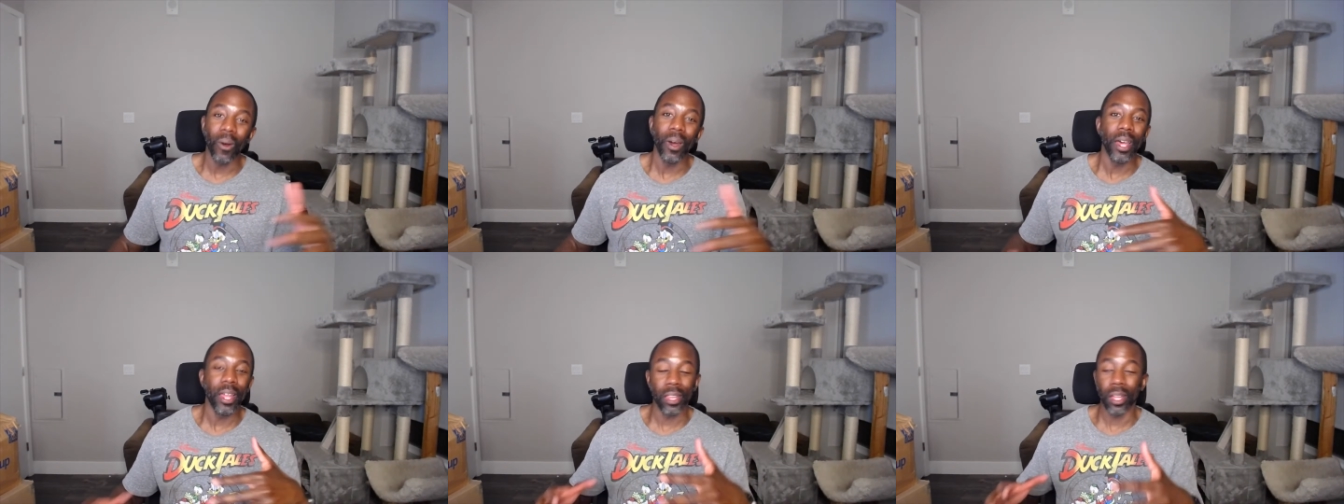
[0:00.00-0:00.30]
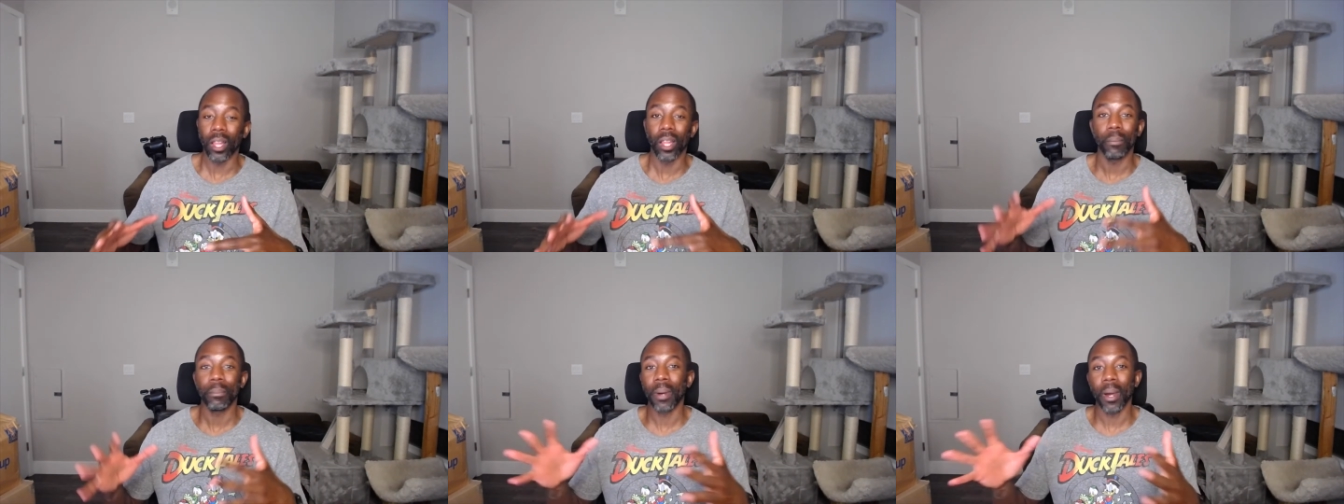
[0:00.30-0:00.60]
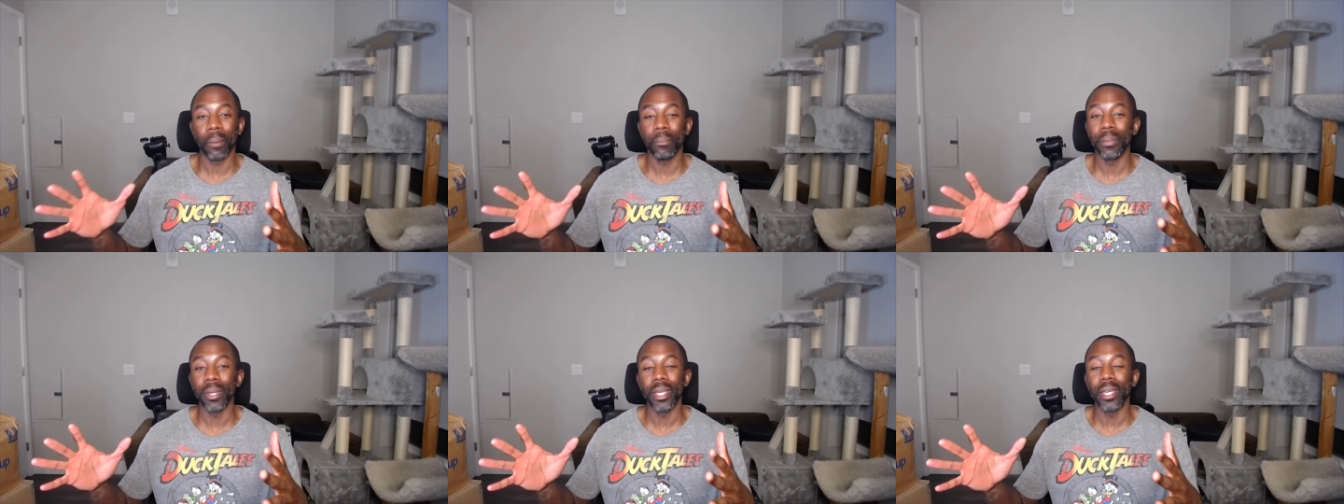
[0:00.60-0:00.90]
is all about
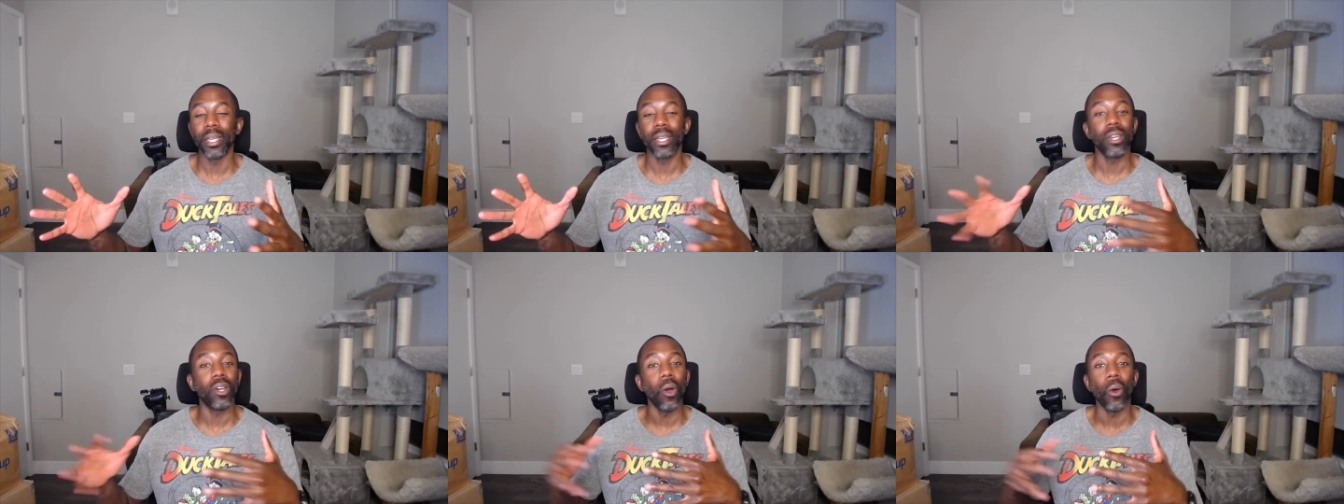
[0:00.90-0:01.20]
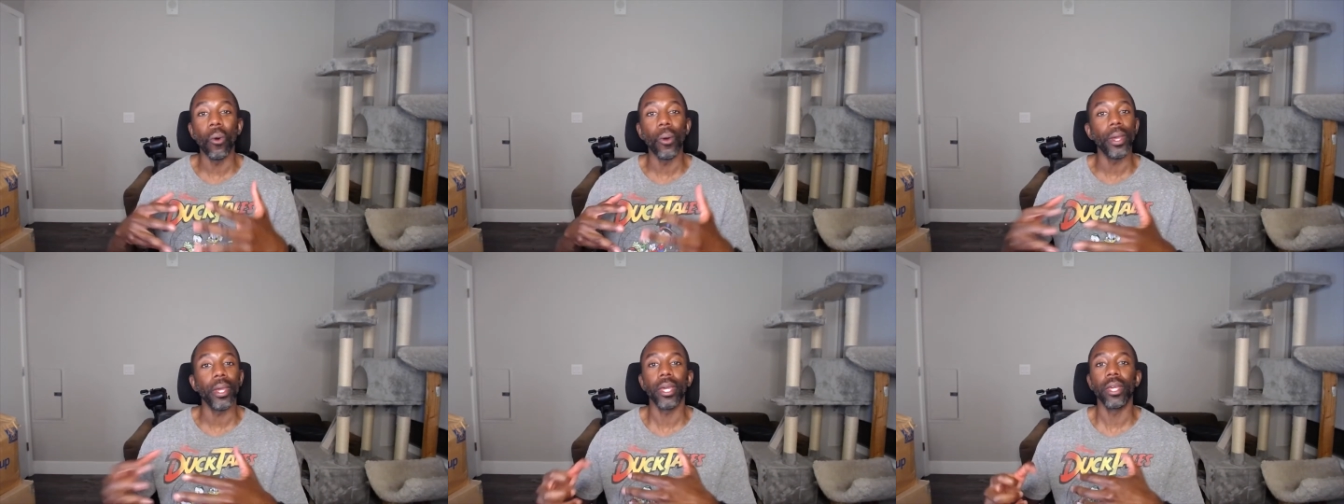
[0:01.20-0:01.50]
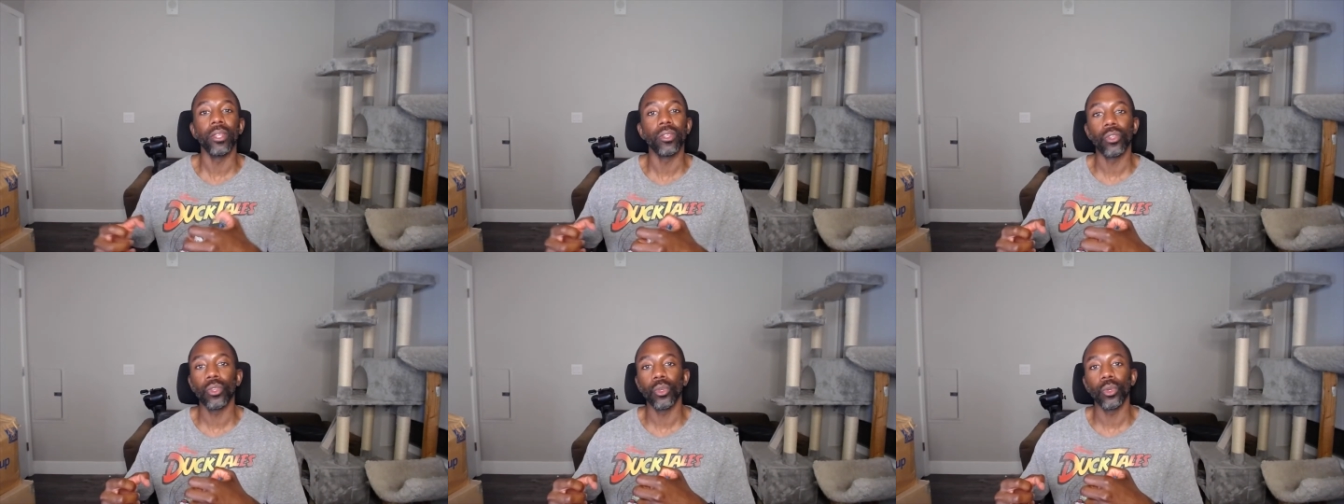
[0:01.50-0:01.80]
me going
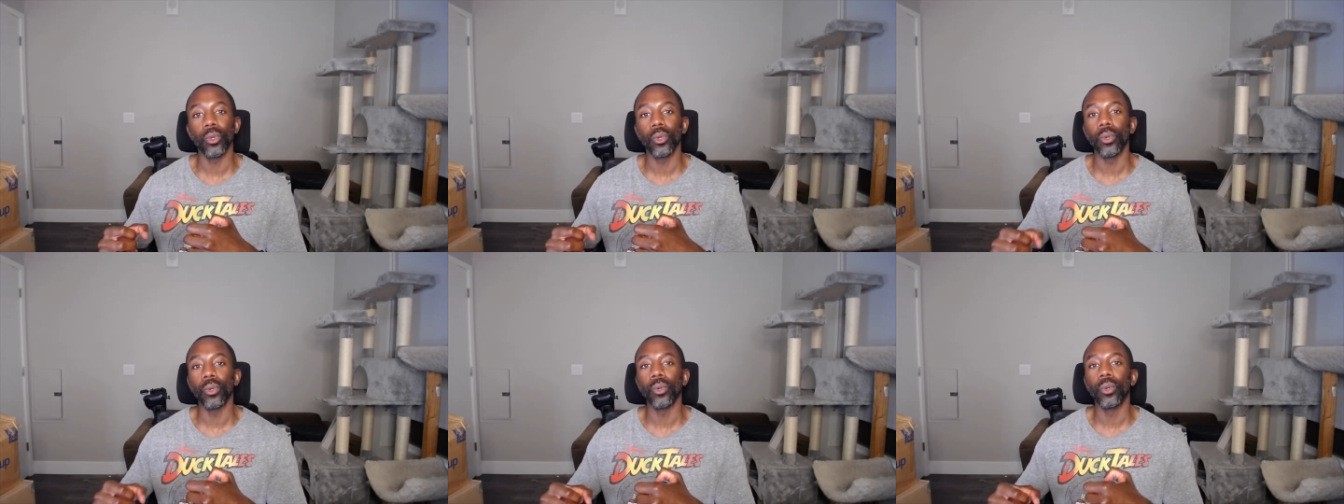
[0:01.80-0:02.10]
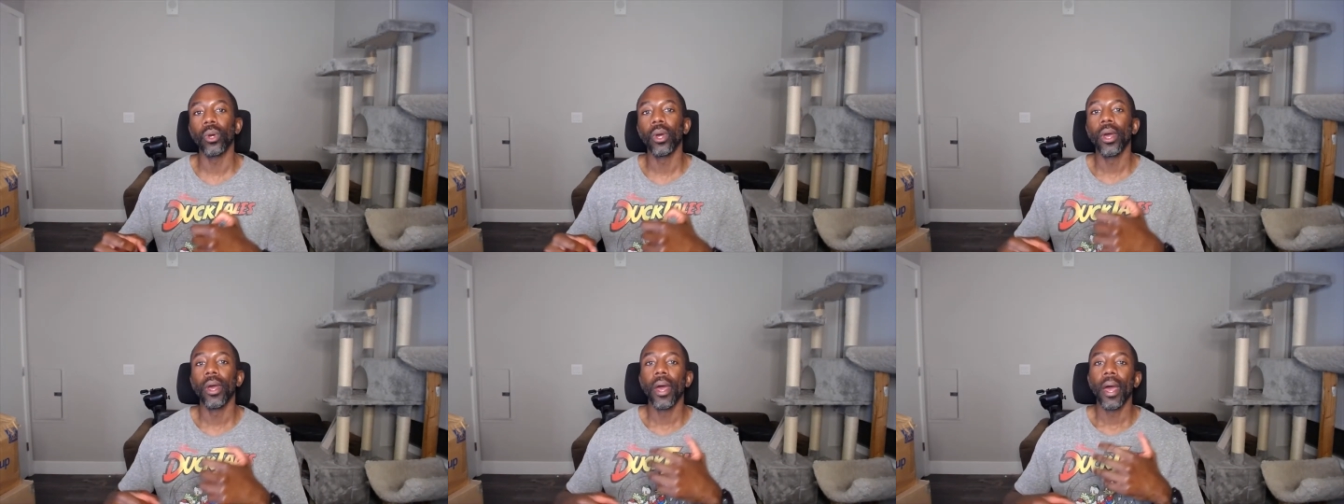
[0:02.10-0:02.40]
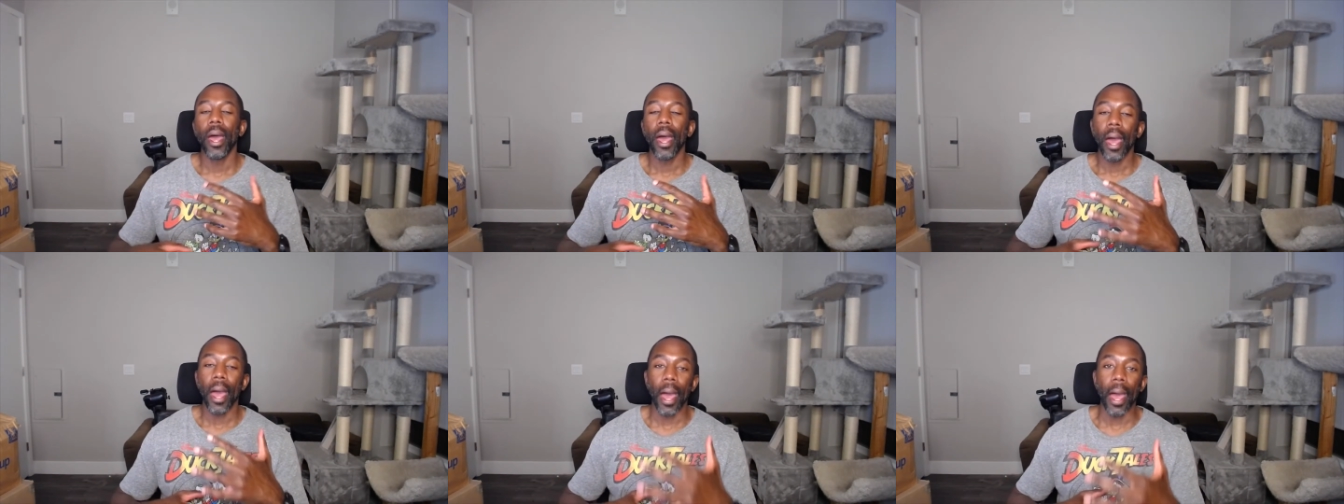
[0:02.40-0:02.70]
into
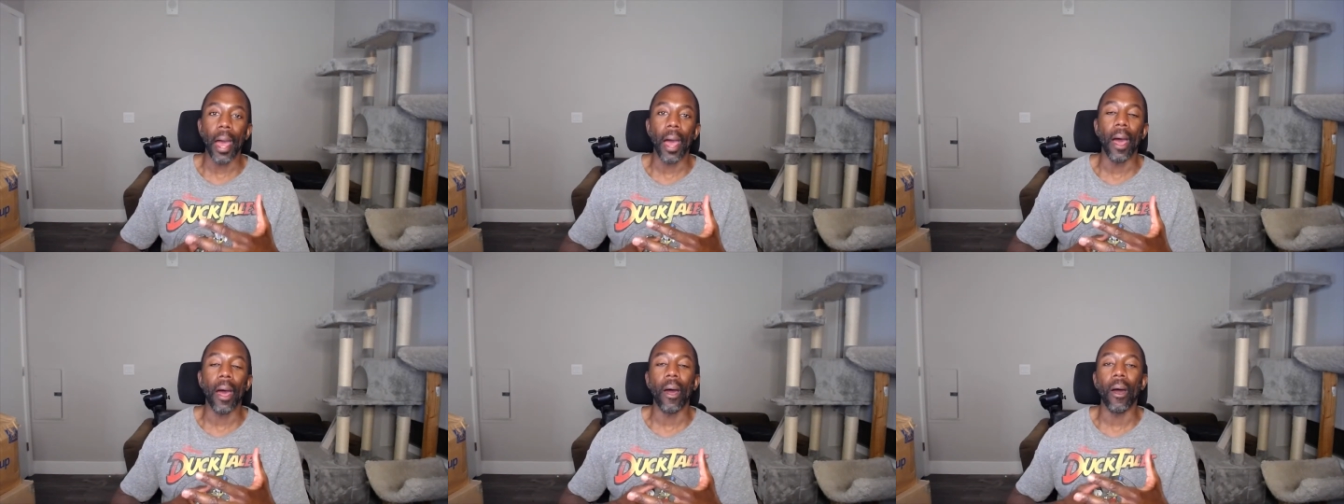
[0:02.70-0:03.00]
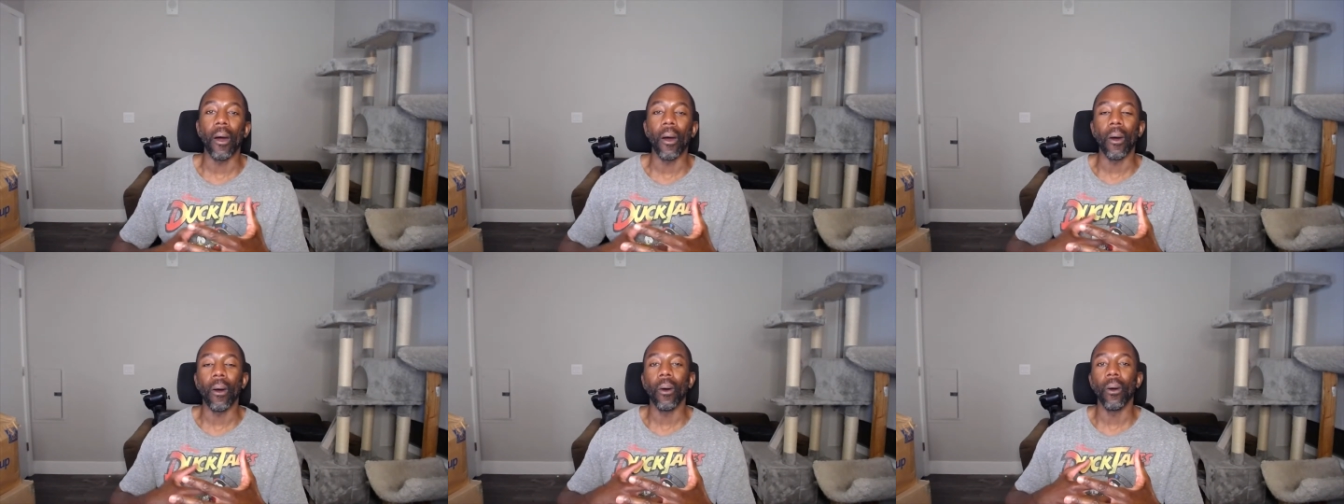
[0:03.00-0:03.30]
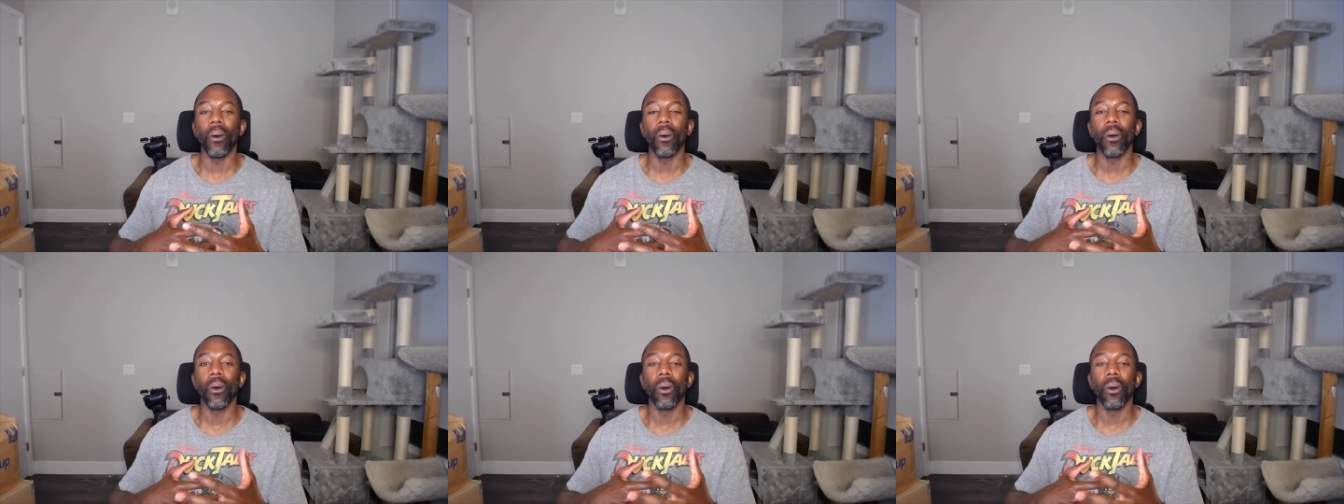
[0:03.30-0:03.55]
how